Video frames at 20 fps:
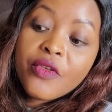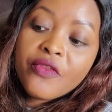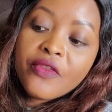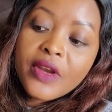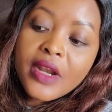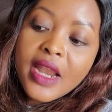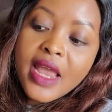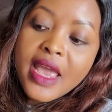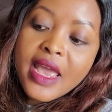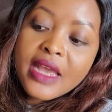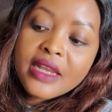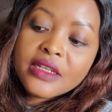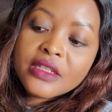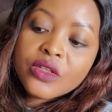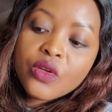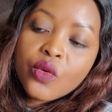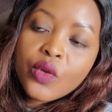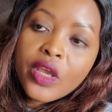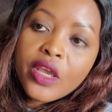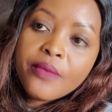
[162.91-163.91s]
of
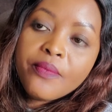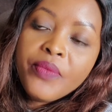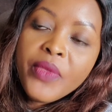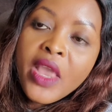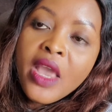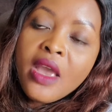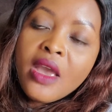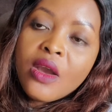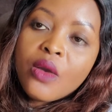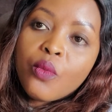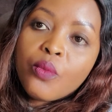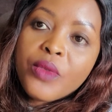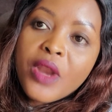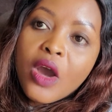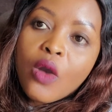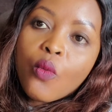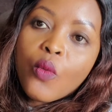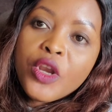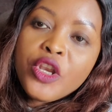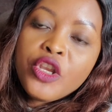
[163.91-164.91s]
client. Okay,
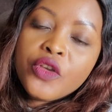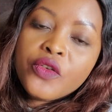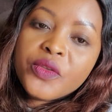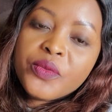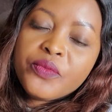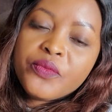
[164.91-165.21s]
now when you